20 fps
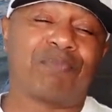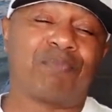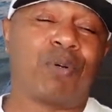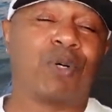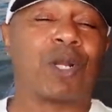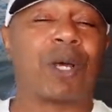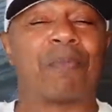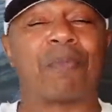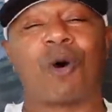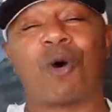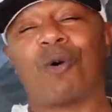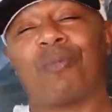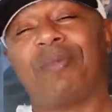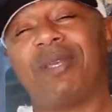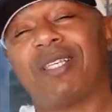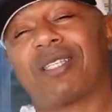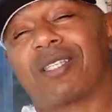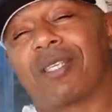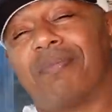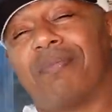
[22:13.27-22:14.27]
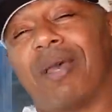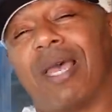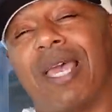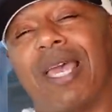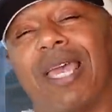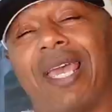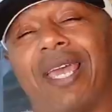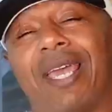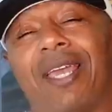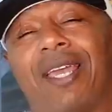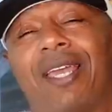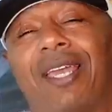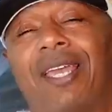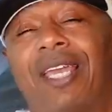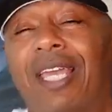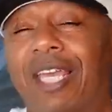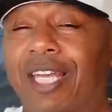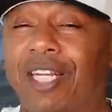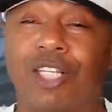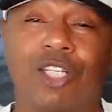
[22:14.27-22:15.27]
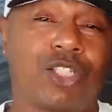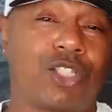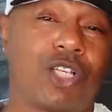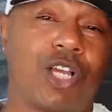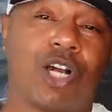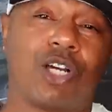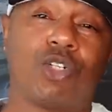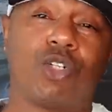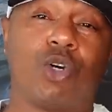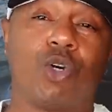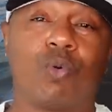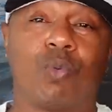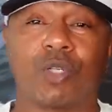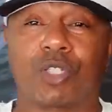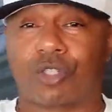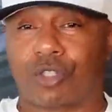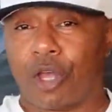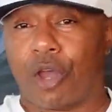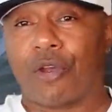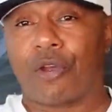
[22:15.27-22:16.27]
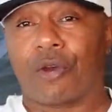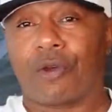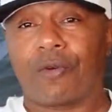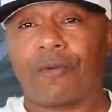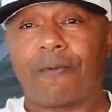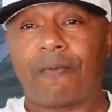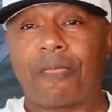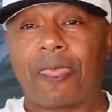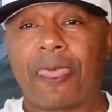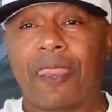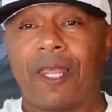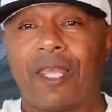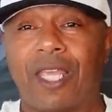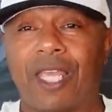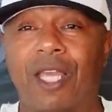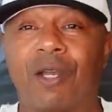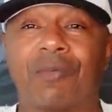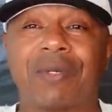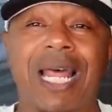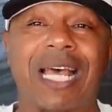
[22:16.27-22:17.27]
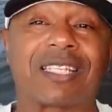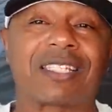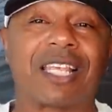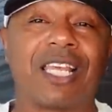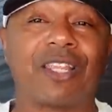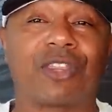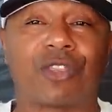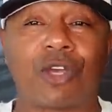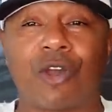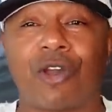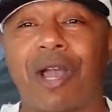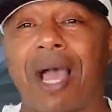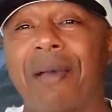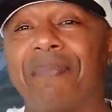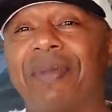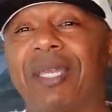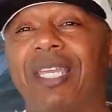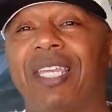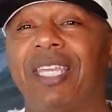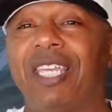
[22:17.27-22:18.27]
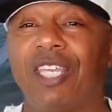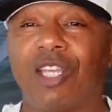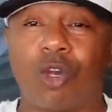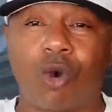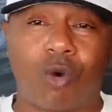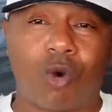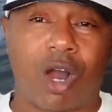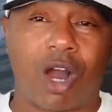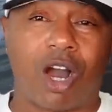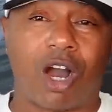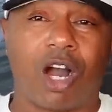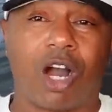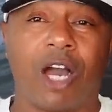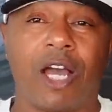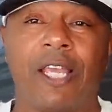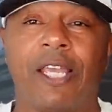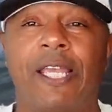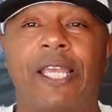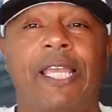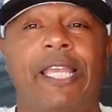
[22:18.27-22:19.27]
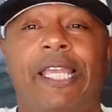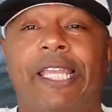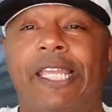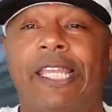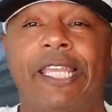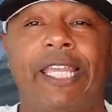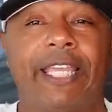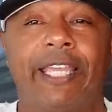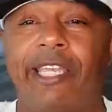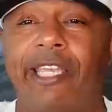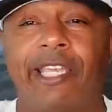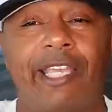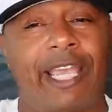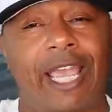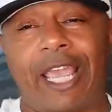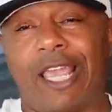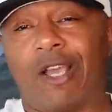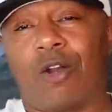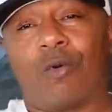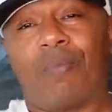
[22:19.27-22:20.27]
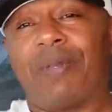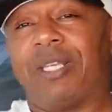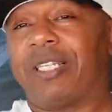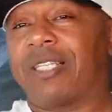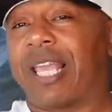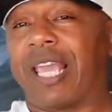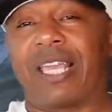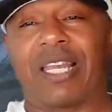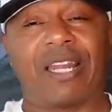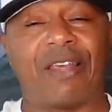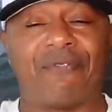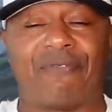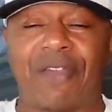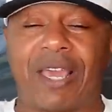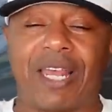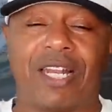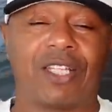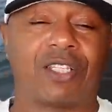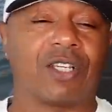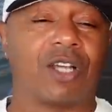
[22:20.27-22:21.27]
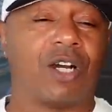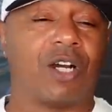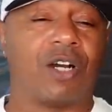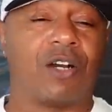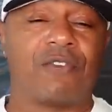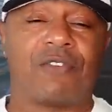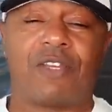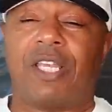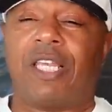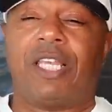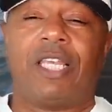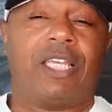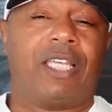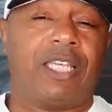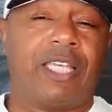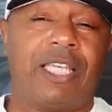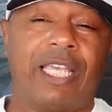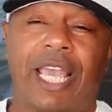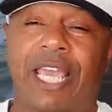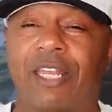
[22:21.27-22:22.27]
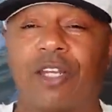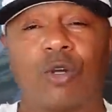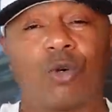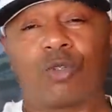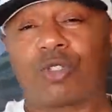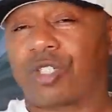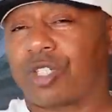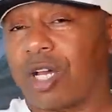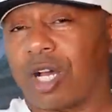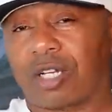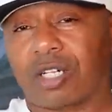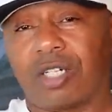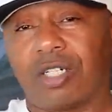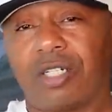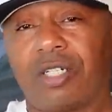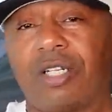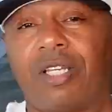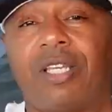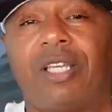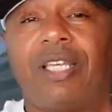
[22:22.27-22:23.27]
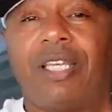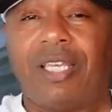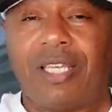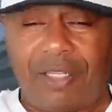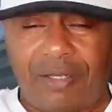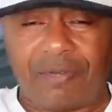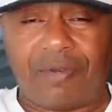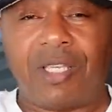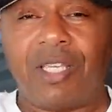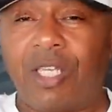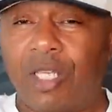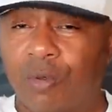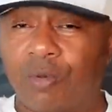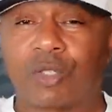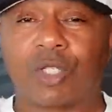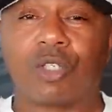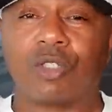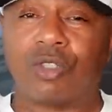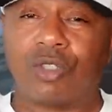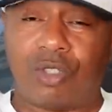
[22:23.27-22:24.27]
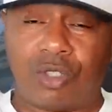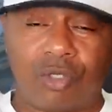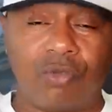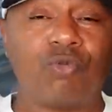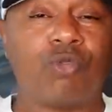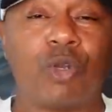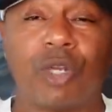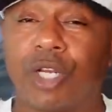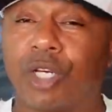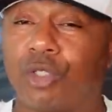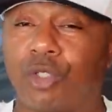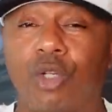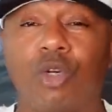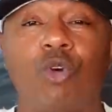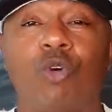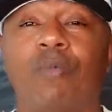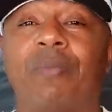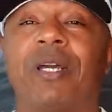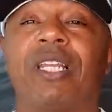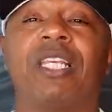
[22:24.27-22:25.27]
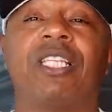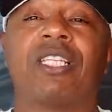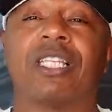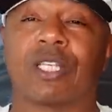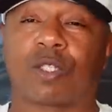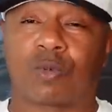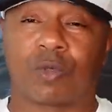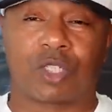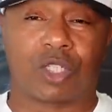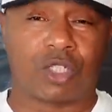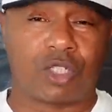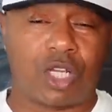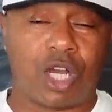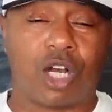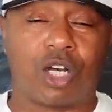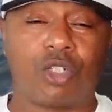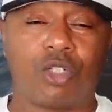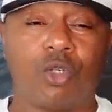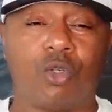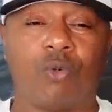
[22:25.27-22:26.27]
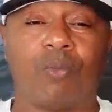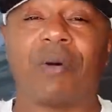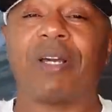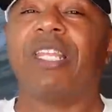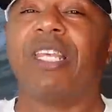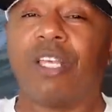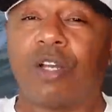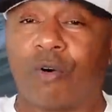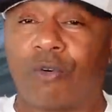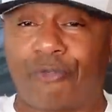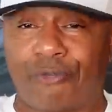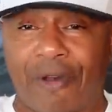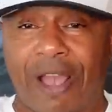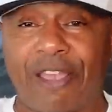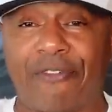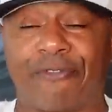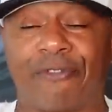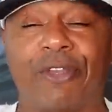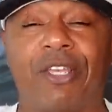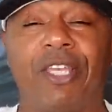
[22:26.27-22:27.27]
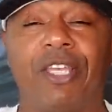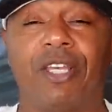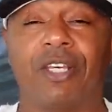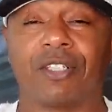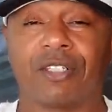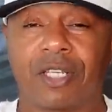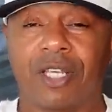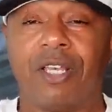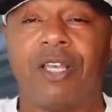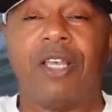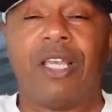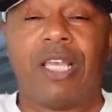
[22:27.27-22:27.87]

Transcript: pull up on me, said, man, and this young dude was thorough. And when I say thorough, I mean he go hard. He he ain't gonna be taken advantage of. He ain't no sucker. He, he was a real dude, but he just was a young dude. But he gonna fight for his